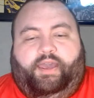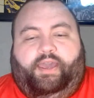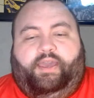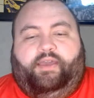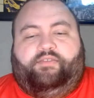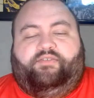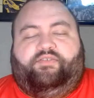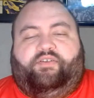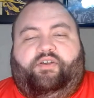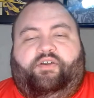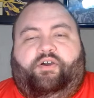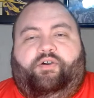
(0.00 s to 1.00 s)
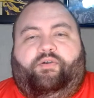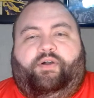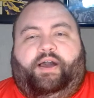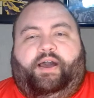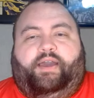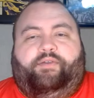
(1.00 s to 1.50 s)
And so
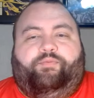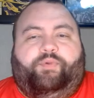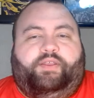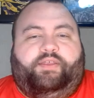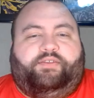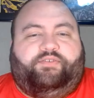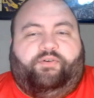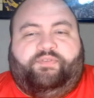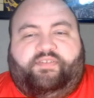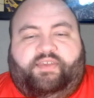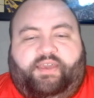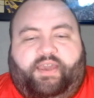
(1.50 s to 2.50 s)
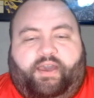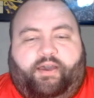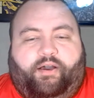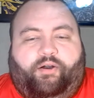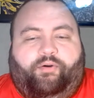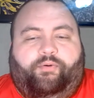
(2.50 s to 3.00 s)
I really don't see
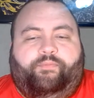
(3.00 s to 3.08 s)
how